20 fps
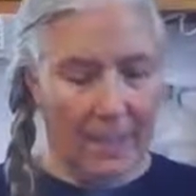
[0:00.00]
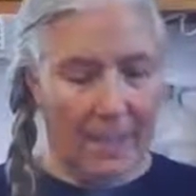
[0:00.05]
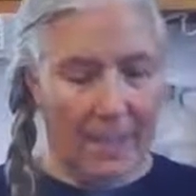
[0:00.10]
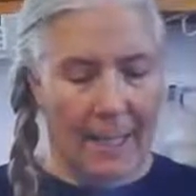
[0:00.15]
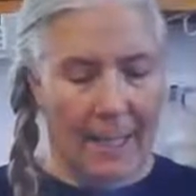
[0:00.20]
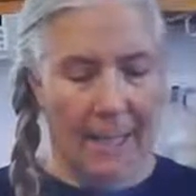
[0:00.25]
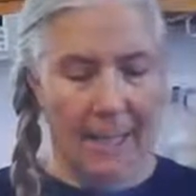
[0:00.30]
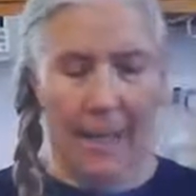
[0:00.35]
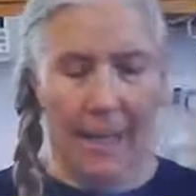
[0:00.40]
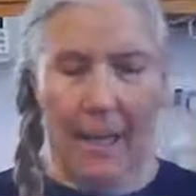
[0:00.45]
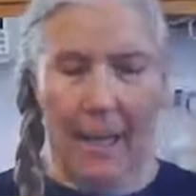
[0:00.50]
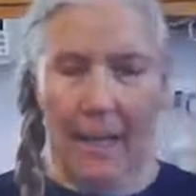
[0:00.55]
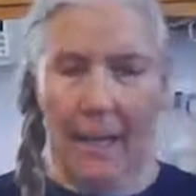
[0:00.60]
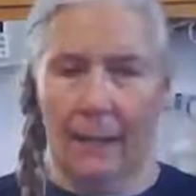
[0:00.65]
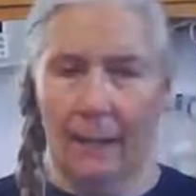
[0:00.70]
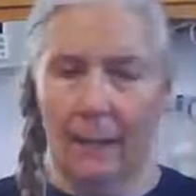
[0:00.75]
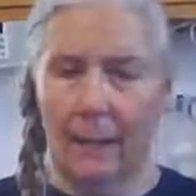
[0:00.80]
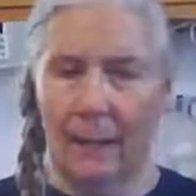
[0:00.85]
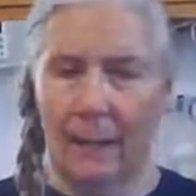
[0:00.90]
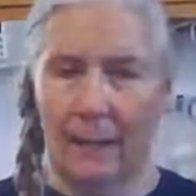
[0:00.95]
And
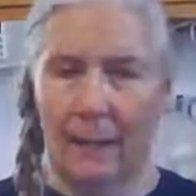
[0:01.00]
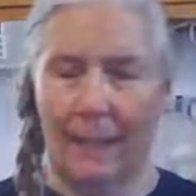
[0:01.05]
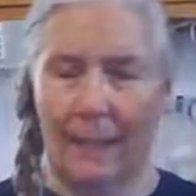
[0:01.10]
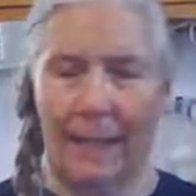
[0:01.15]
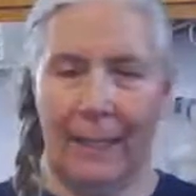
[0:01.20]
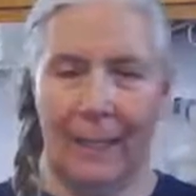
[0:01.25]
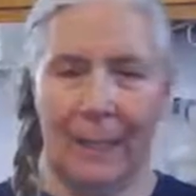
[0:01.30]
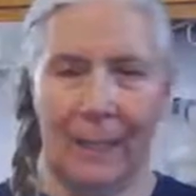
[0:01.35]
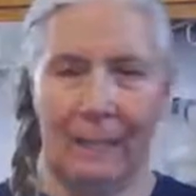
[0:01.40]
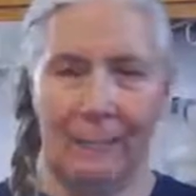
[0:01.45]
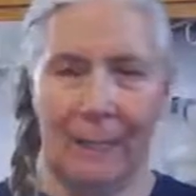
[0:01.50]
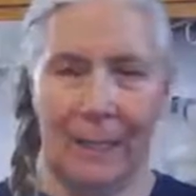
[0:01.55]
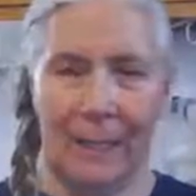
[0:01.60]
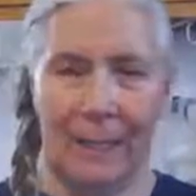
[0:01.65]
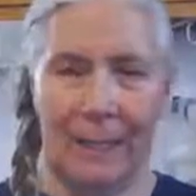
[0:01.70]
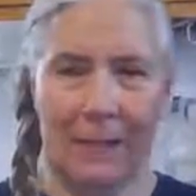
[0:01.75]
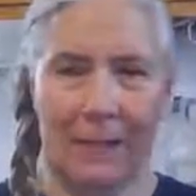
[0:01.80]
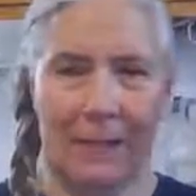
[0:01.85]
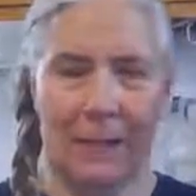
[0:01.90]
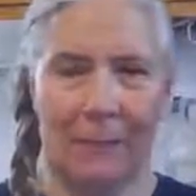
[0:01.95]
I got up to
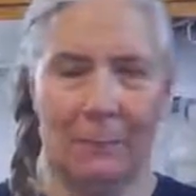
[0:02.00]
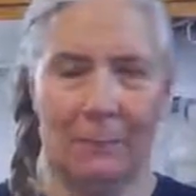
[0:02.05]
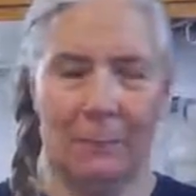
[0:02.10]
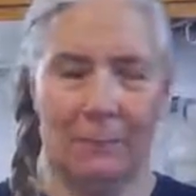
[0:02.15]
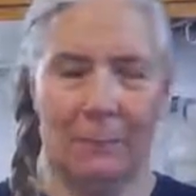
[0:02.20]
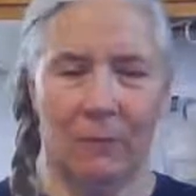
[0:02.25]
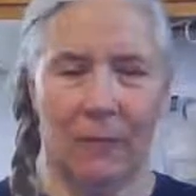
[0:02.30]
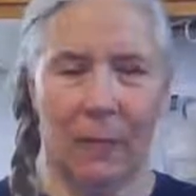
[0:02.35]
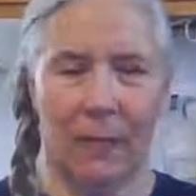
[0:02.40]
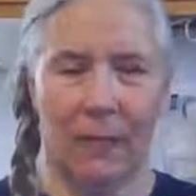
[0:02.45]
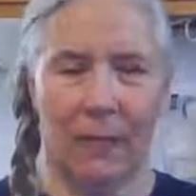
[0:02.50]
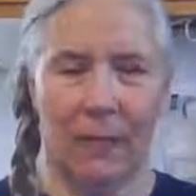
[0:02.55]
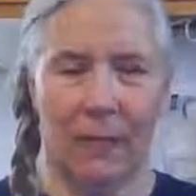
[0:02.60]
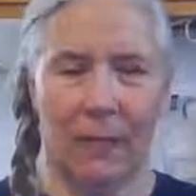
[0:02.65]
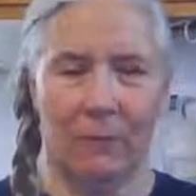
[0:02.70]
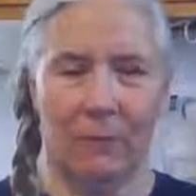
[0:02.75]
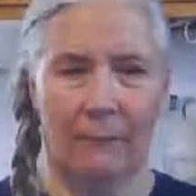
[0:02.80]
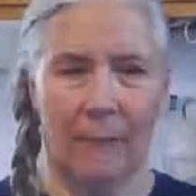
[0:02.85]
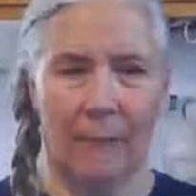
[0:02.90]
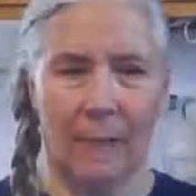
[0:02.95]
hug him before I
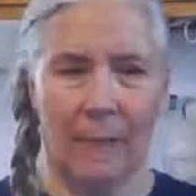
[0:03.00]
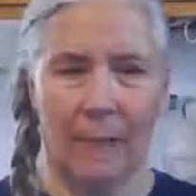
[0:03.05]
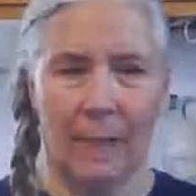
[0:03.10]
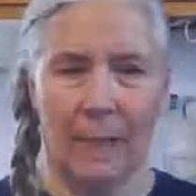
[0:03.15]
left.